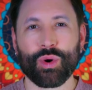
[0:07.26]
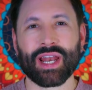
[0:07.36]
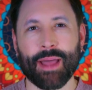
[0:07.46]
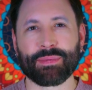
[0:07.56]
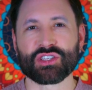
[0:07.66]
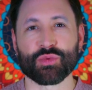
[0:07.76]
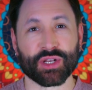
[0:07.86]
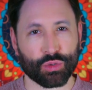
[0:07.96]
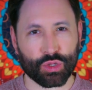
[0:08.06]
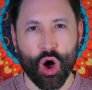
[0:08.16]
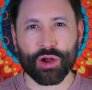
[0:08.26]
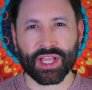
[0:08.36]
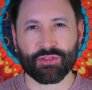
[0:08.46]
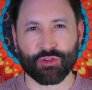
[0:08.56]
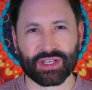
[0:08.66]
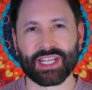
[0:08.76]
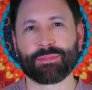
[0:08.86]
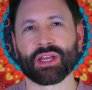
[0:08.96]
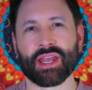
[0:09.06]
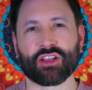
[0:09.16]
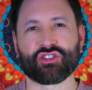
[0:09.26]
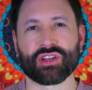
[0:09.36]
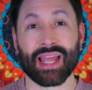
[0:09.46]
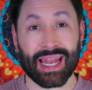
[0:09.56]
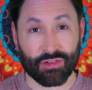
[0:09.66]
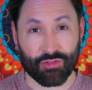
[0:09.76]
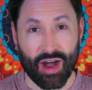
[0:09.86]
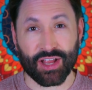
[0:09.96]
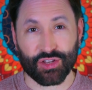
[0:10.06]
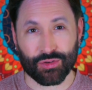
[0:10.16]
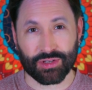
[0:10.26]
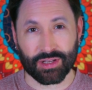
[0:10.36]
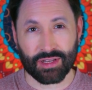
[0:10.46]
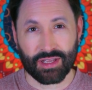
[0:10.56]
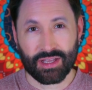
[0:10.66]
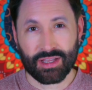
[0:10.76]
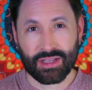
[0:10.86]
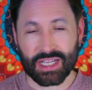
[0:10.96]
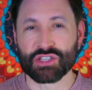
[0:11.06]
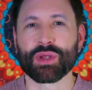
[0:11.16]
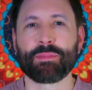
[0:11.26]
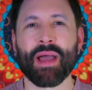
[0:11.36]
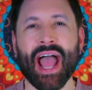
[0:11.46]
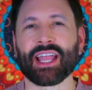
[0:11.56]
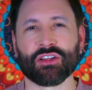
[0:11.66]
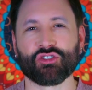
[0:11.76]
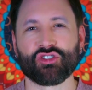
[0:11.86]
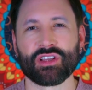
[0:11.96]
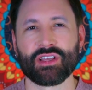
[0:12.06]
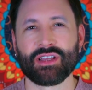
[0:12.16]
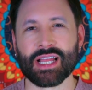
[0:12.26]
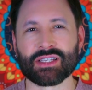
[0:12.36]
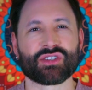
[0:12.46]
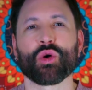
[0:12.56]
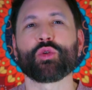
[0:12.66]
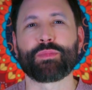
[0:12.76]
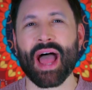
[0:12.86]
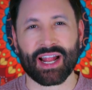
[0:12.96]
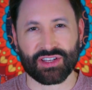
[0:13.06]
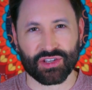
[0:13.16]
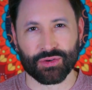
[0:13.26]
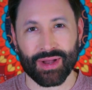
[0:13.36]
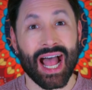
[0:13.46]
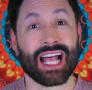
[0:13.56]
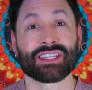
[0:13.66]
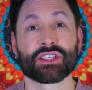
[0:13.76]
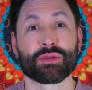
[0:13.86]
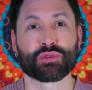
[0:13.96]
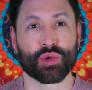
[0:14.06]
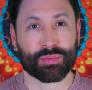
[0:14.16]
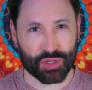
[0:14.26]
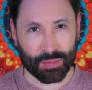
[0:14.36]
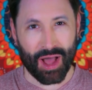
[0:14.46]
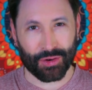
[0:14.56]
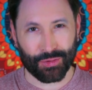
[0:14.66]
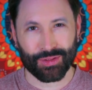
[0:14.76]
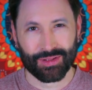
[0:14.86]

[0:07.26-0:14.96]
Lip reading: What happens when your longing for deep connection and divine union is repackaged and sold back to you as a subscription model?